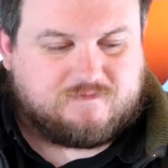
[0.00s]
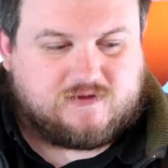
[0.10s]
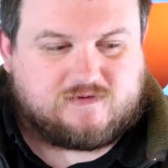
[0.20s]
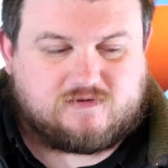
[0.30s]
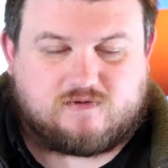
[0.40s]

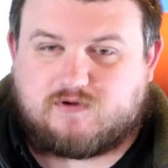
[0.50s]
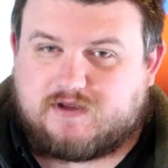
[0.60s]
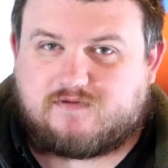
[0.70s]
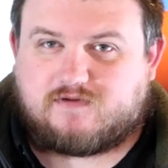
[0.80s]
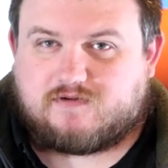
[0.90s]
This is the
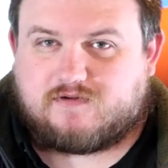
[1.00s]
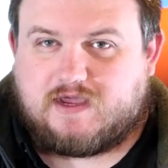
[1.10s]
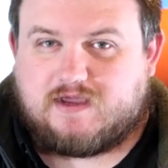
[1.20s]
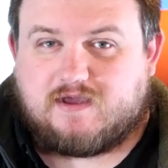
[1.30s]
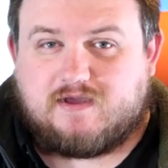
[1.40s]
lens I'll
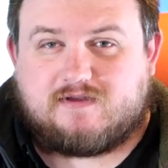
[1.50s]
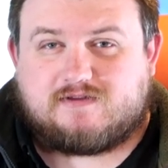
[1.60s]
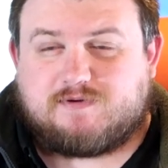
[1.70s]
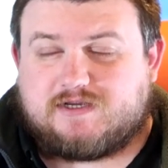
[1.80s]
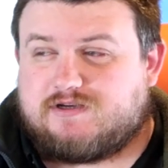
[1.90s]
take,
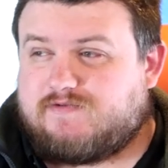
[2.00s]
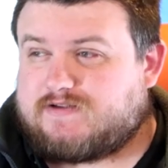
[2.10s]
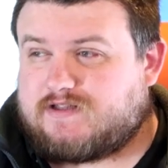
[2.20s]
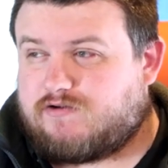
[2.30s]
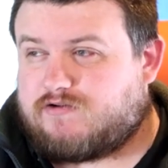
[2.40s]
especially if
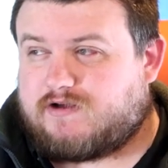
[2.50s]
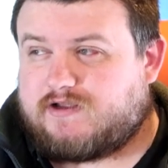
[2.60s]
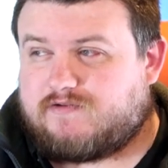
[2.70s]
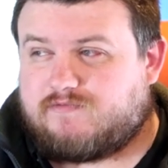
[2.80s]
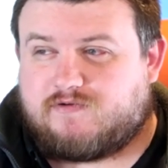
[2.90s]
it's low
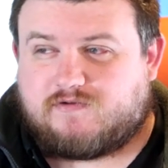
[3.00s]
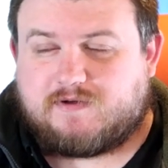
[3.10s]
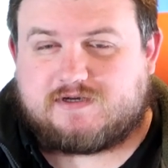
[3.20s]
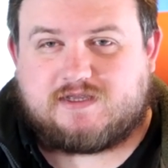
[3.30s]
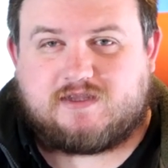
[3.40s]
light.
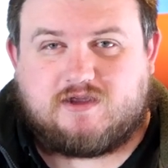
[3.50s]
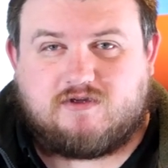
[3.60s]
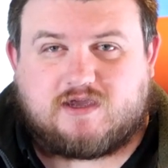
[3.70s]
Especially in the